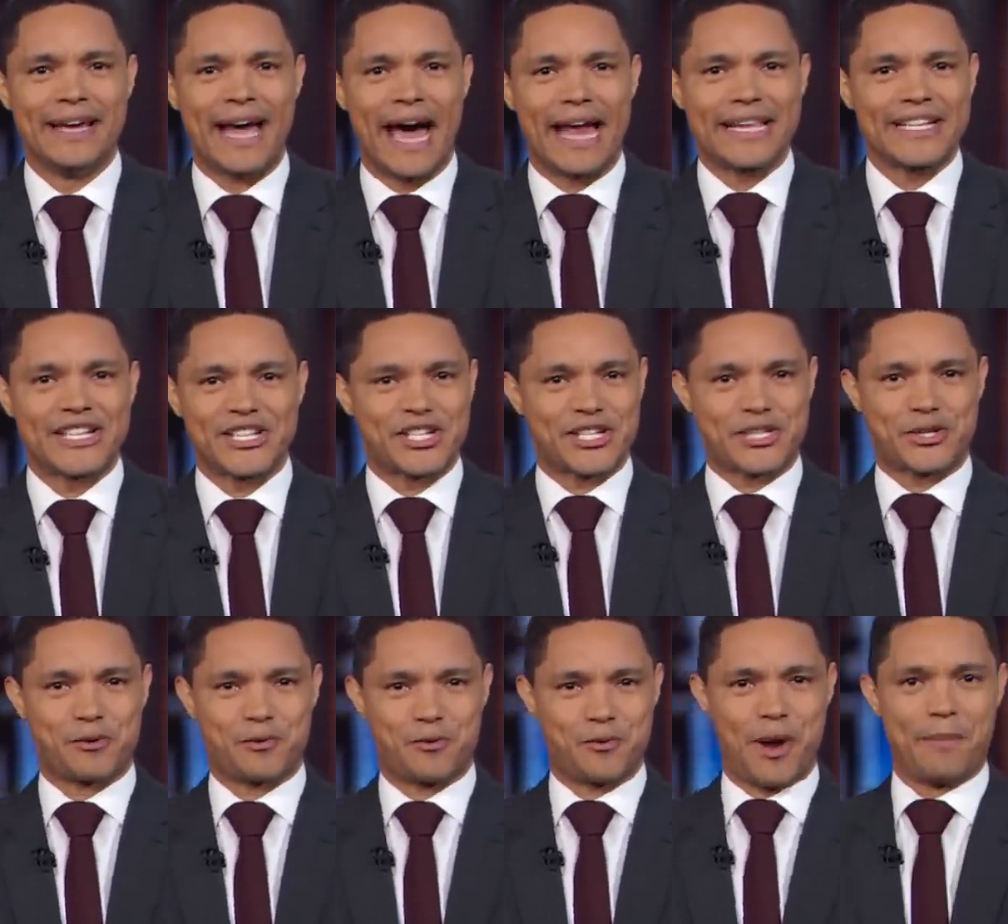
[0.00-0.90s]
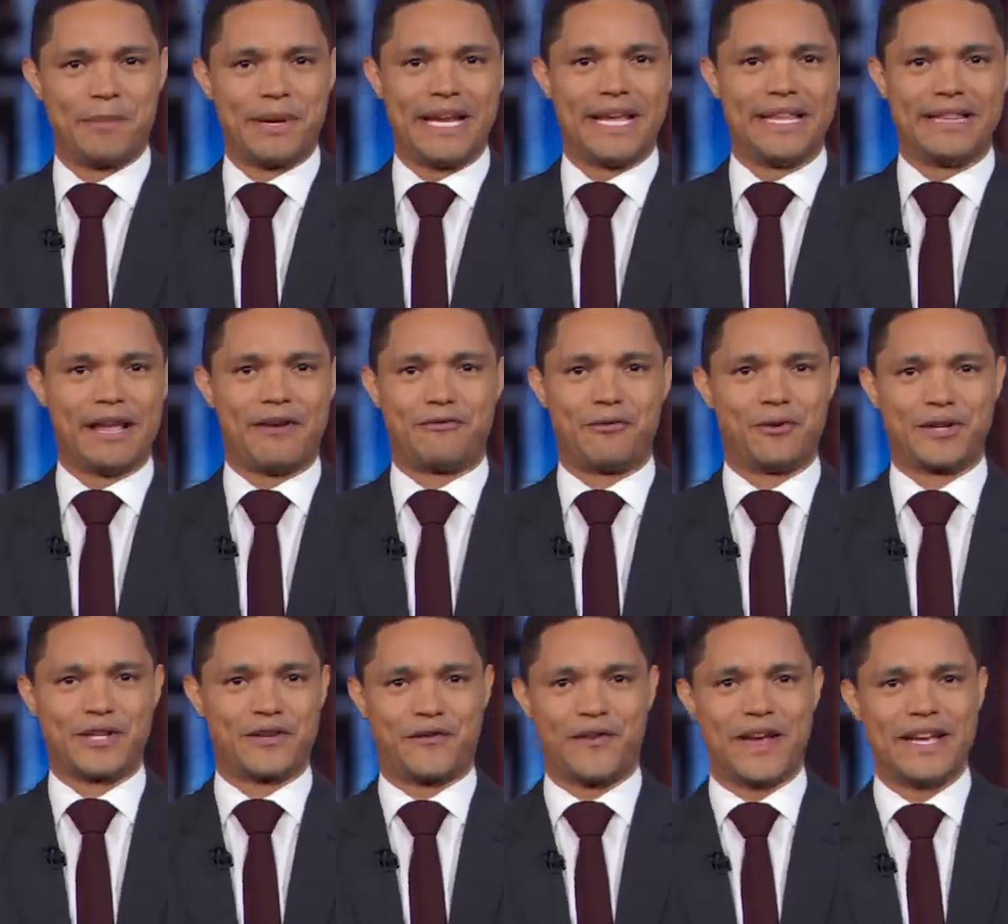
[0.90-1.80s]
And this is just to rub it in
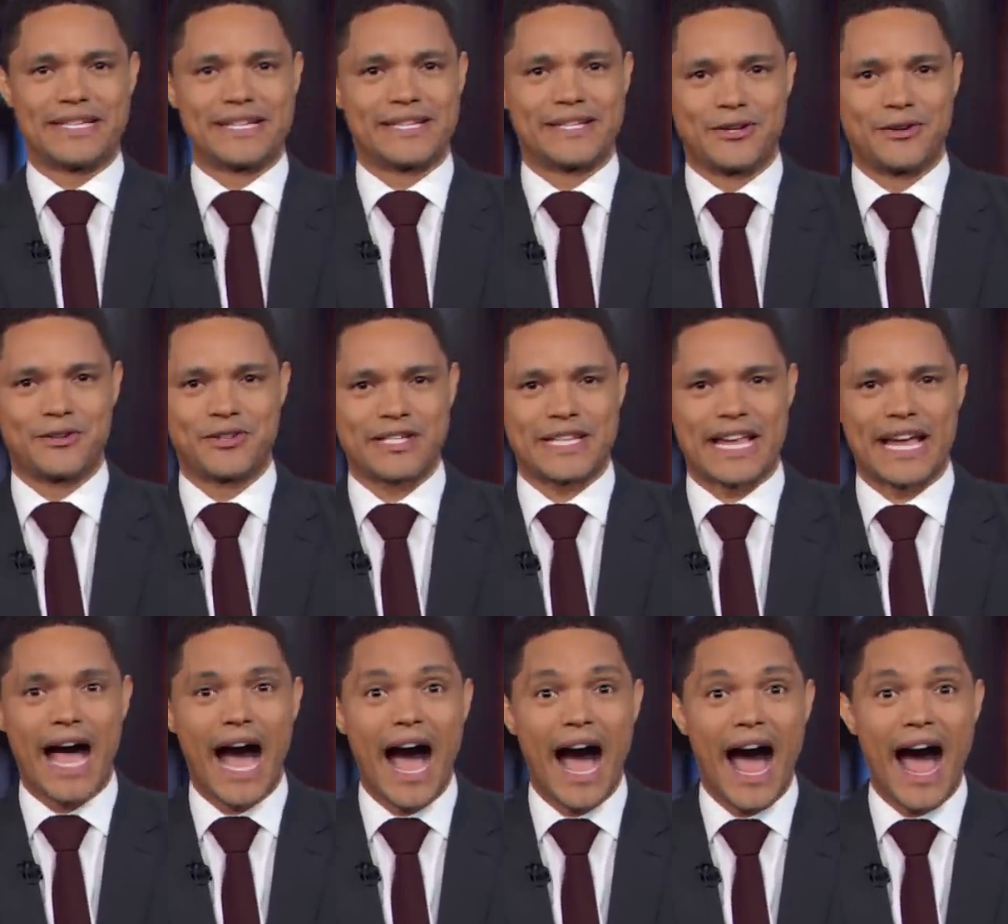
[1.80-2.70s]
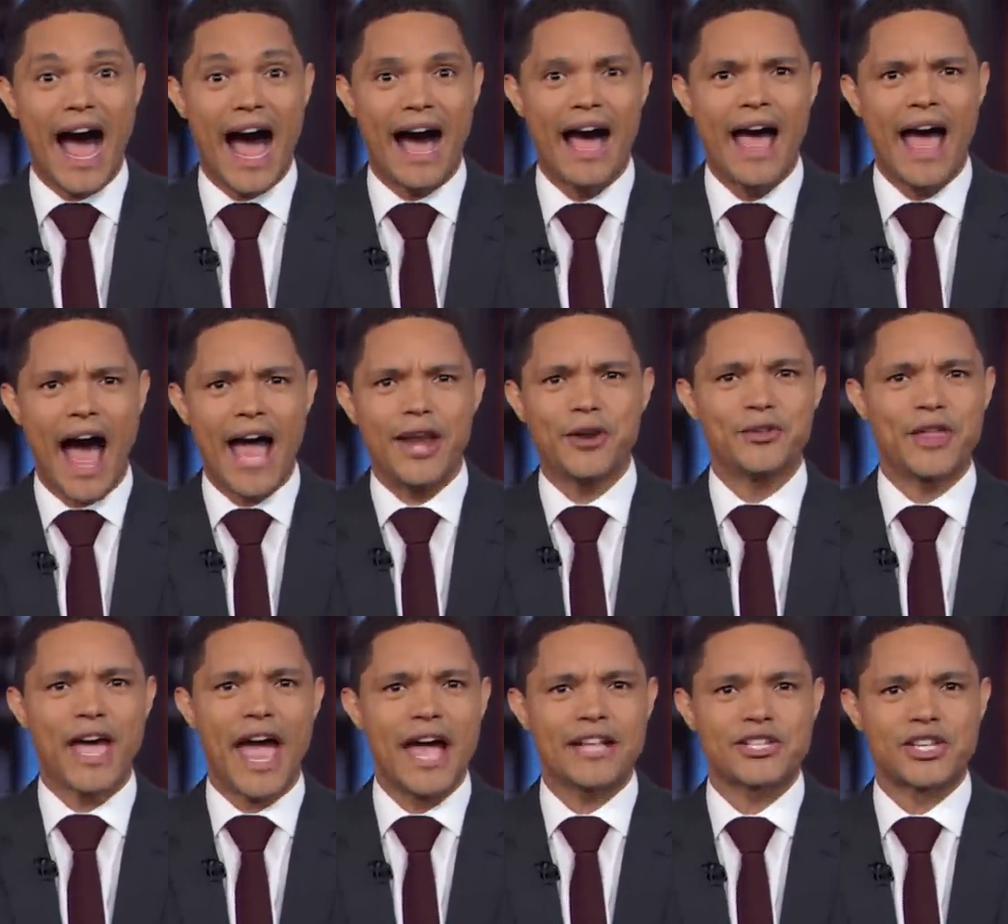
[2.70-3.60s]
everyone's faces, you know, just like, ha-ha, I know
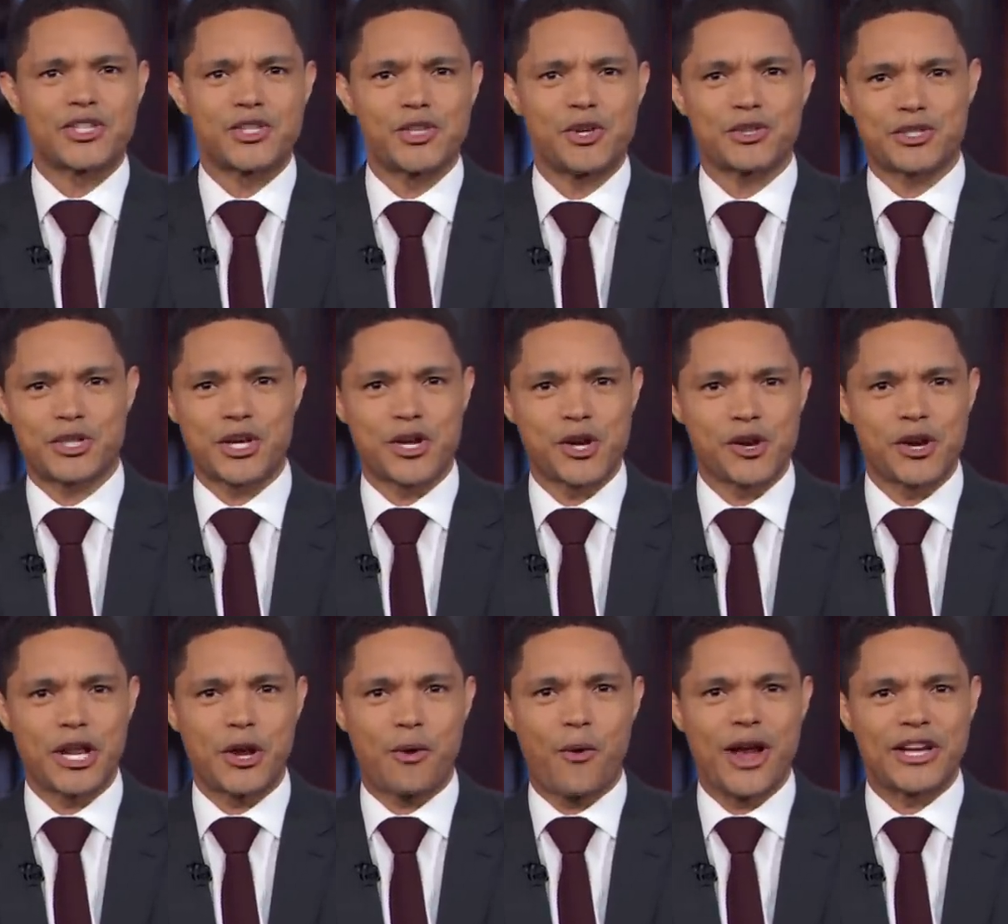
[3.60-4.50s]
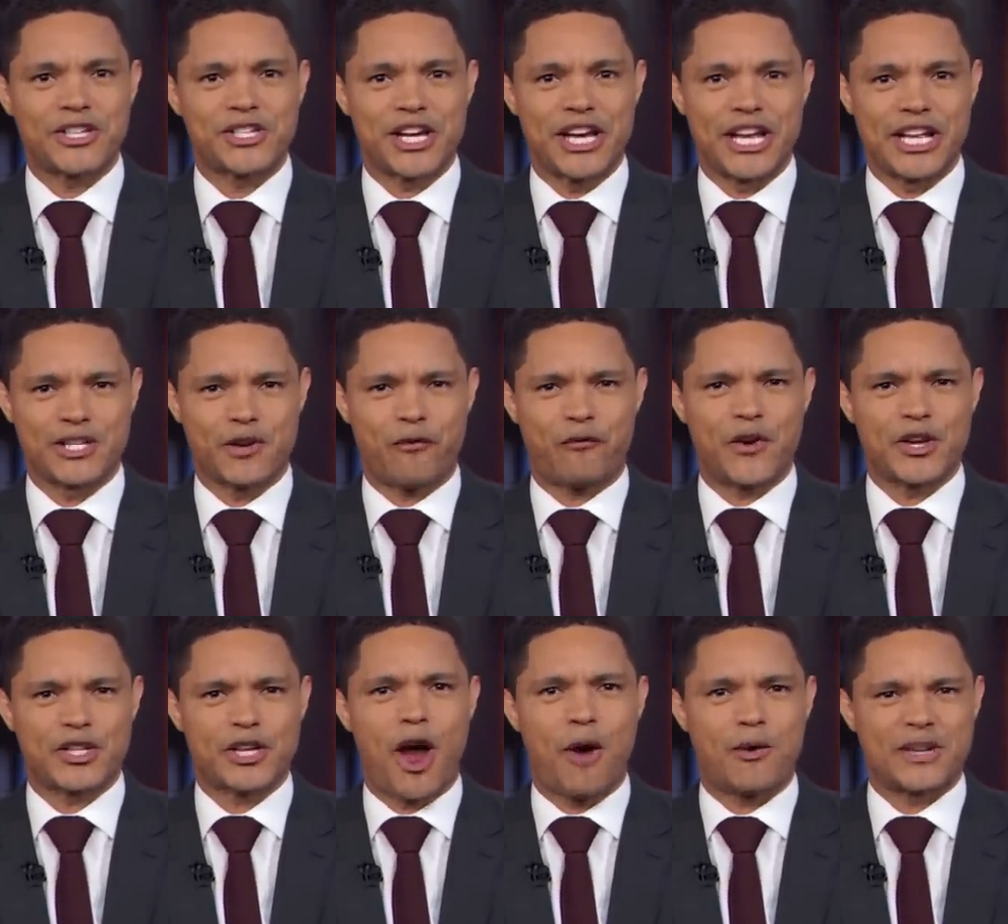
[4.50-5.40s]
the answers to your security questions. Your
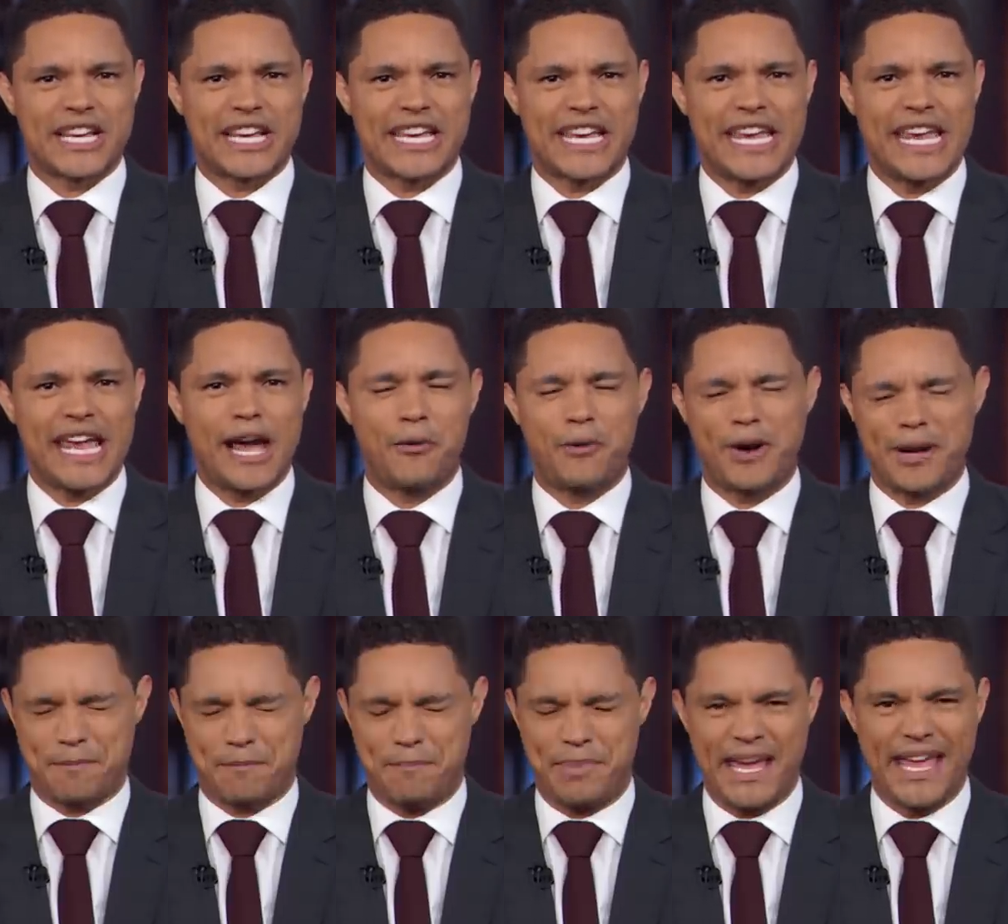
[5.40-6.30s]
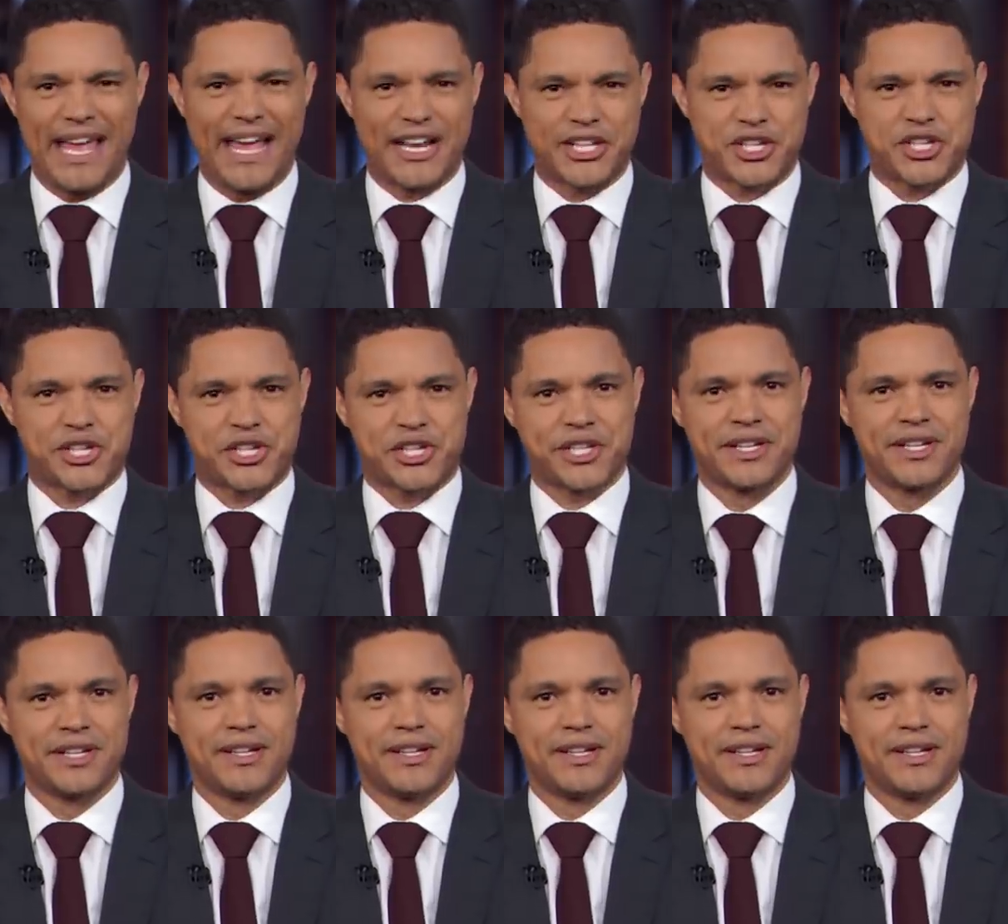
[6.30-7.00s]
first car was a Kia, what a bitch.